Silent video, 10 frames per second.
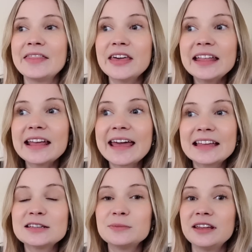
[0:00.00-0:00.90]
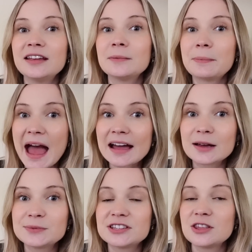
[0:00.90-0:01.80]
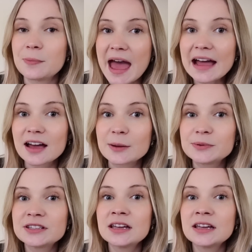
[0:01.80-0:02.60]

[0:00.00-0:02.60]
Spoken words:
And then I end up needing backups to the backups.